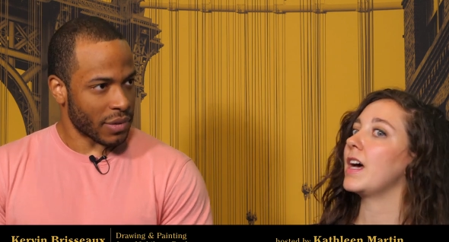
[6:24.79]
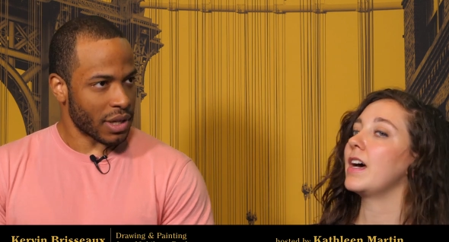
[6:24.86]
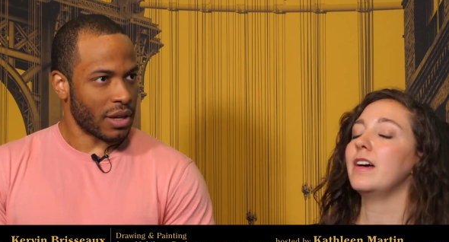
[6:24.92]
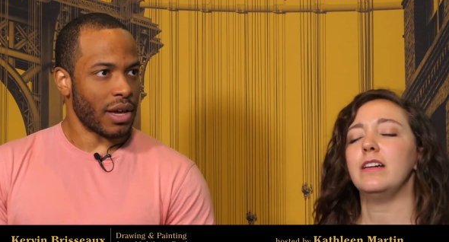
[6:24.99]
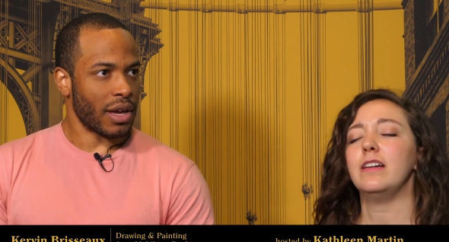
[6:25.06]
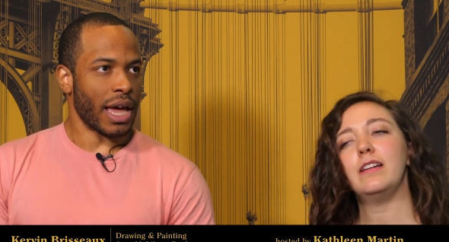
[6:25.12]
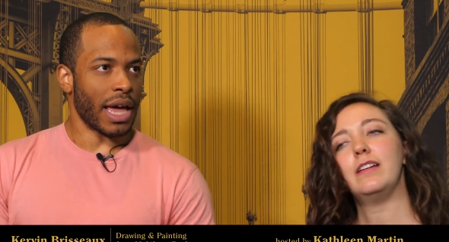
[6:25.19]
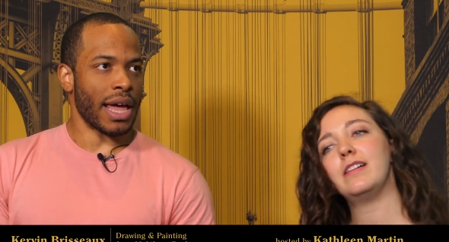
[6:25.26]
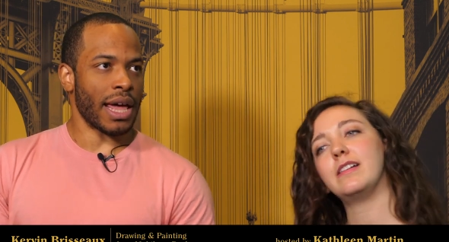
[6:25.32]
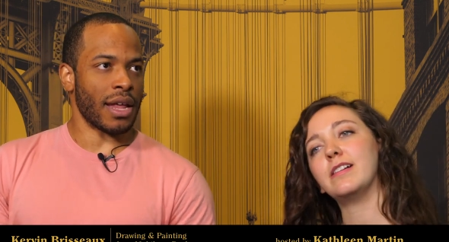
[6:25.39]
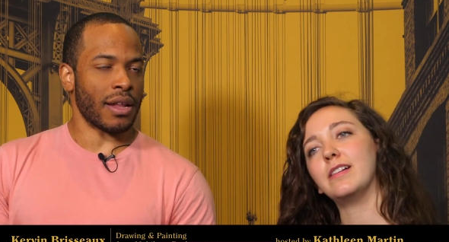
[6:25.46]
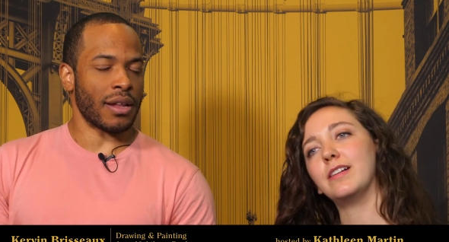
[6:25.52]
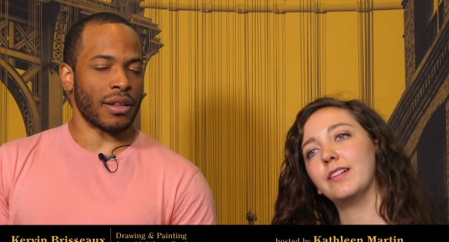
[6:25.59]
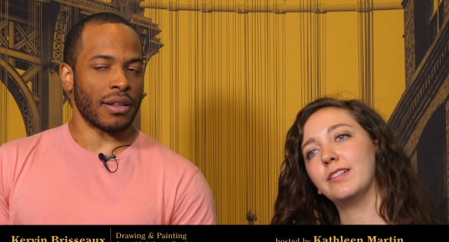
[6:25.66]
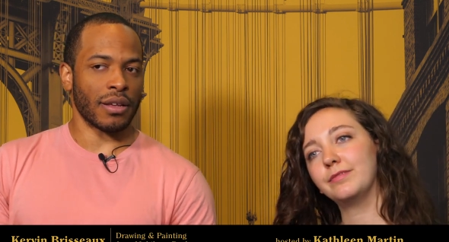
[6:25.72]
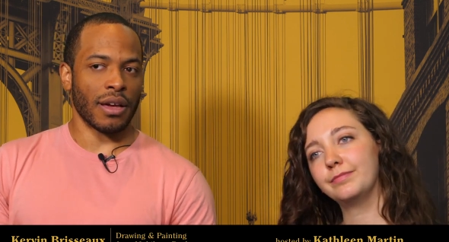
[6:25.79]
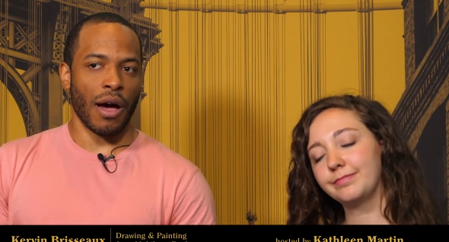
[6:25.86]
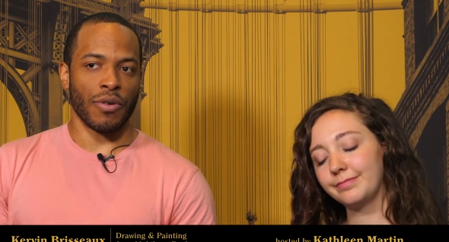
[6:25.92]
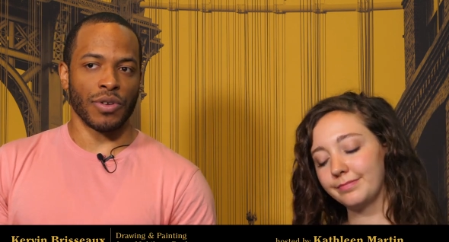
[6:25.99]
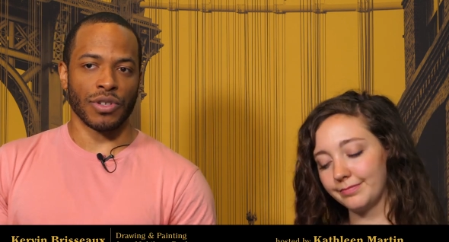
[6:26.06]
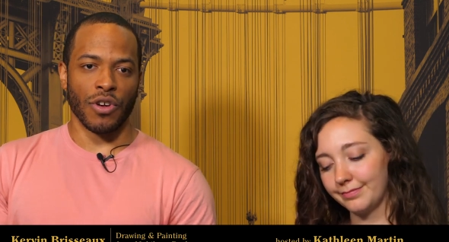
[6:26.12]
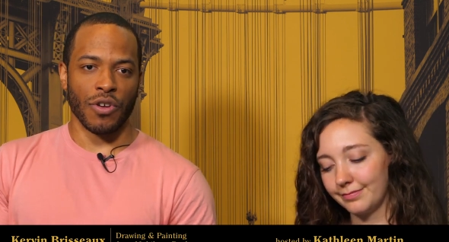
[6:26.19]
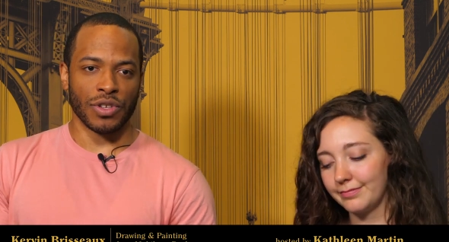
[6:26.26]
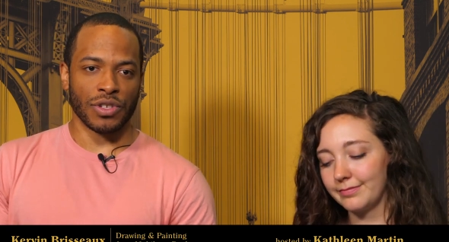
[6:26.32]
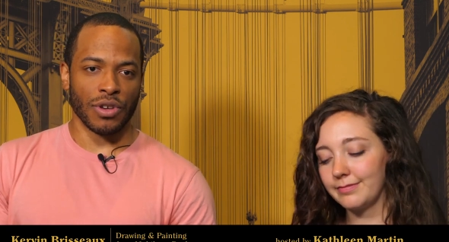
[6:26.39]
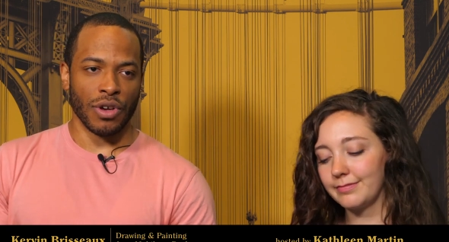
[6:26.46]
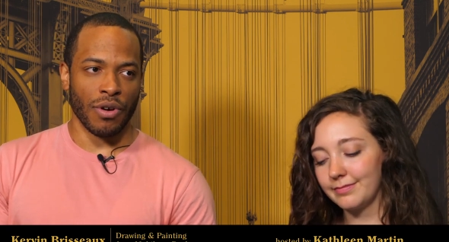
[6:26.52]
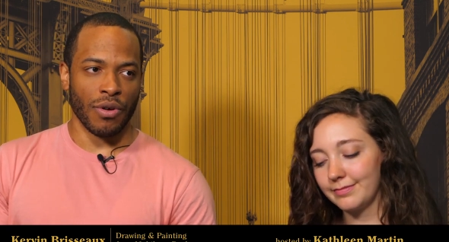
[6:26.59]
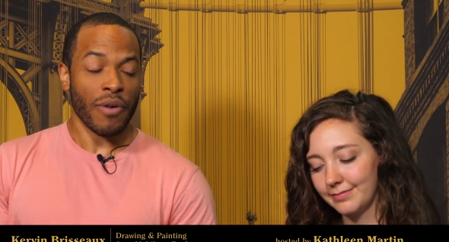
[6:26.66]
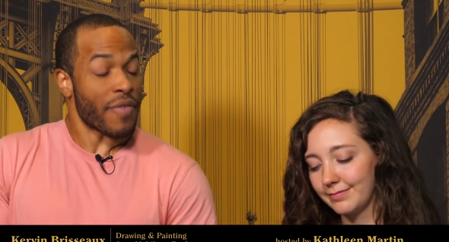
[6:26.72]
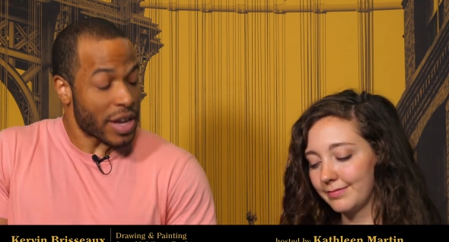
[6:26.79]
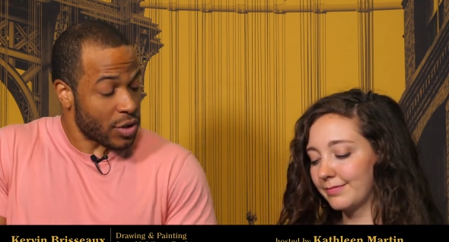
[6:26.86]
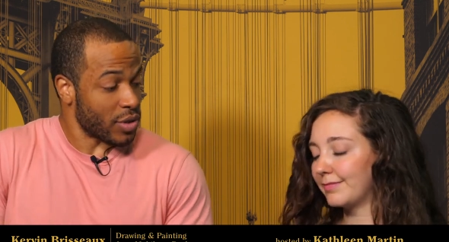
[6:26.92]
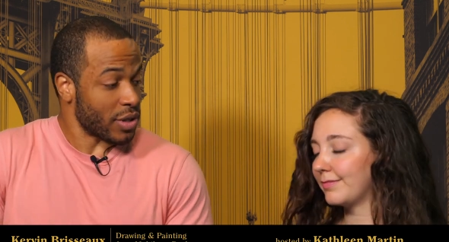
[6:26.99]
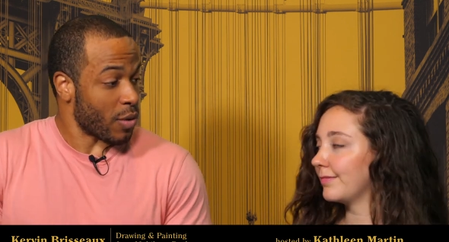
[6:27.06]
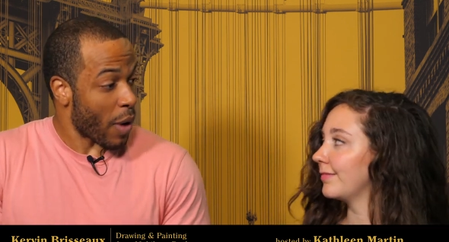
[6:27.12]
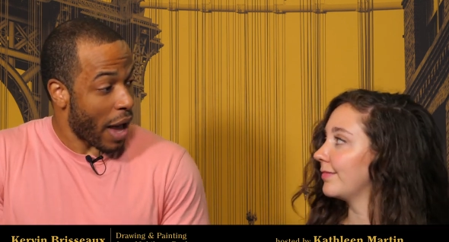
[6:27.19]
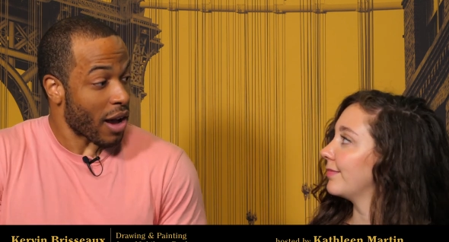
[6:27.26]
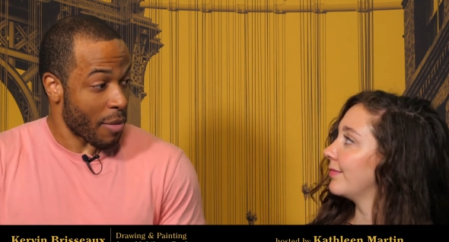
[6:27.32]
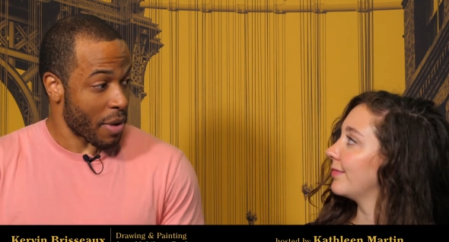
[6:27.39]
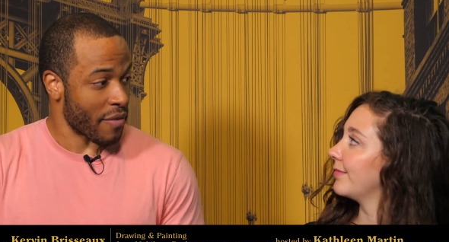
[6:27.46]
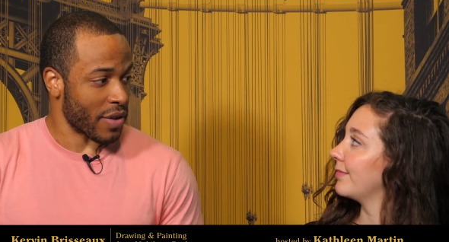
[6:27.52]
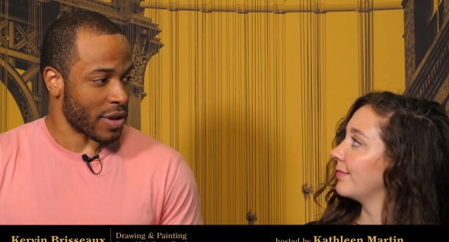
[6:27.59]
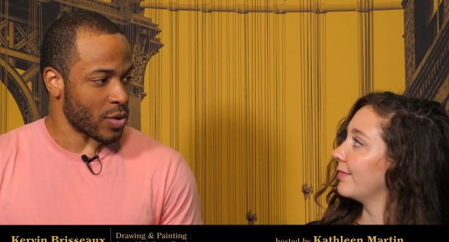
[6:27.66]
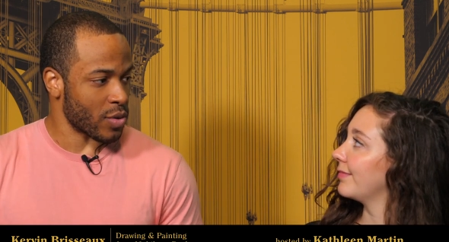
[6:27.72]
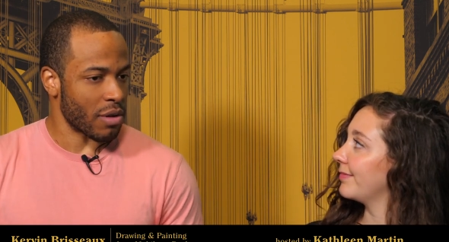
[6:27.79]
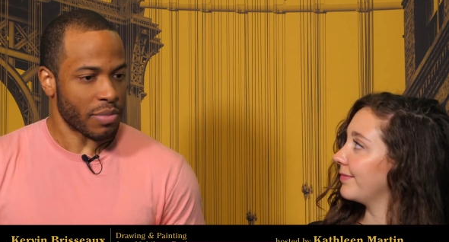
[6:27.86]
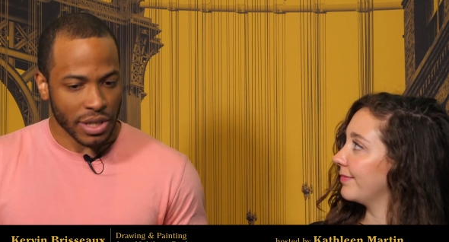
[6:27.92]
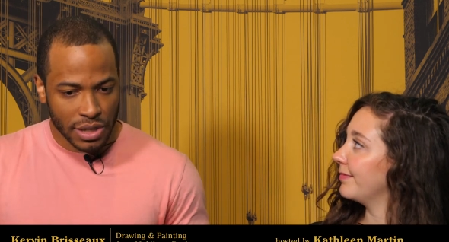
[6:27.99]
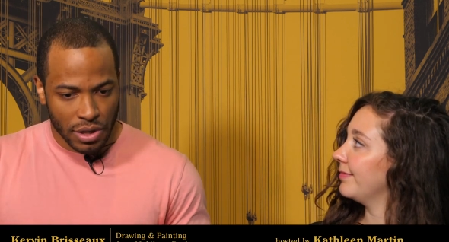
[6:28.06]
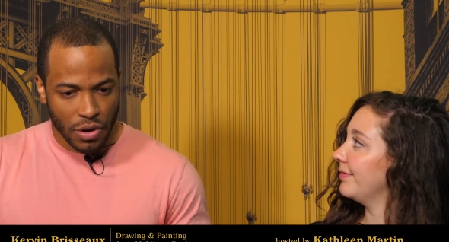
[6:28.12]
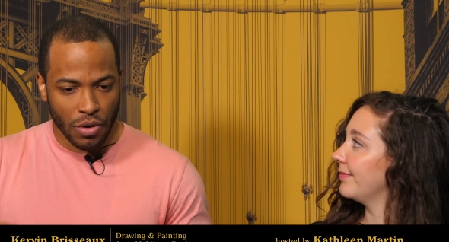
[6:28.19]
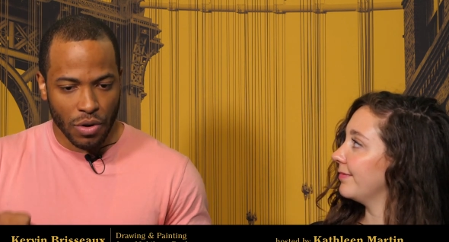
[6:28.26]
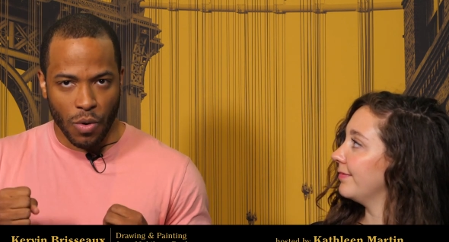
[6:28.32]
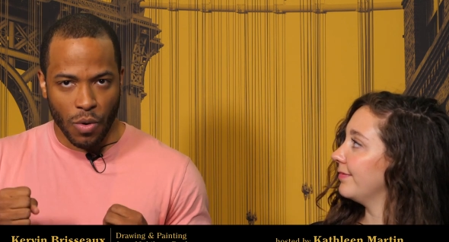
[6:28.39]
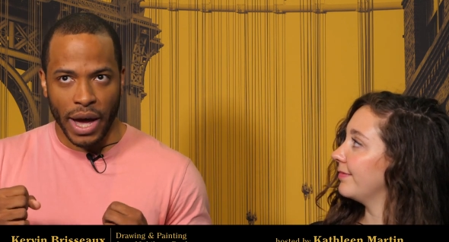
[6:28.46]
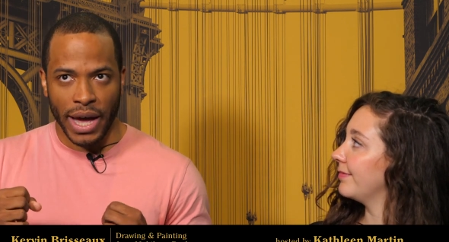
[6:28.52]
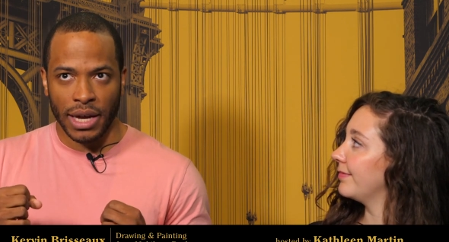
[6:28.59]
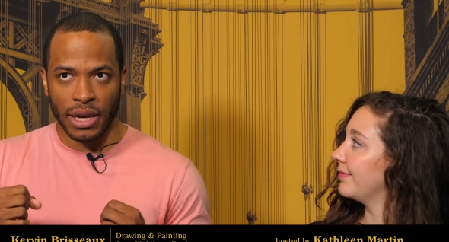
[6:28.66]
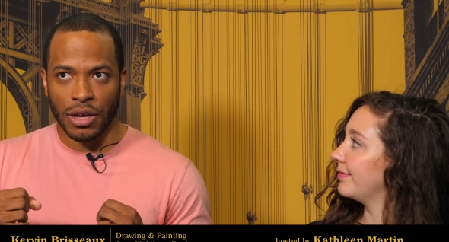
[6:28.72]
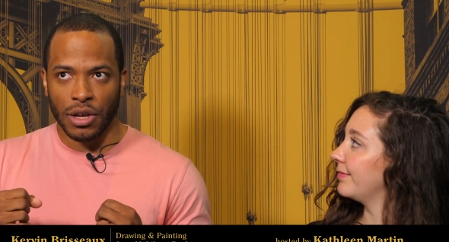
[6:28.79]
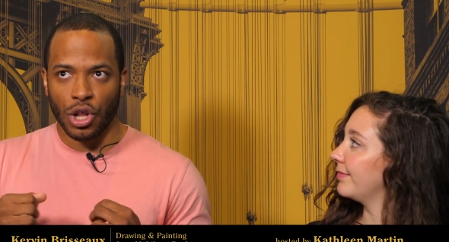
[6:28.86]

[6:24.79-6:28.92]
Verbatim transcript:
Speaker 1: Ah. And I was also eventually Wacom heavy as well, but still mm. quite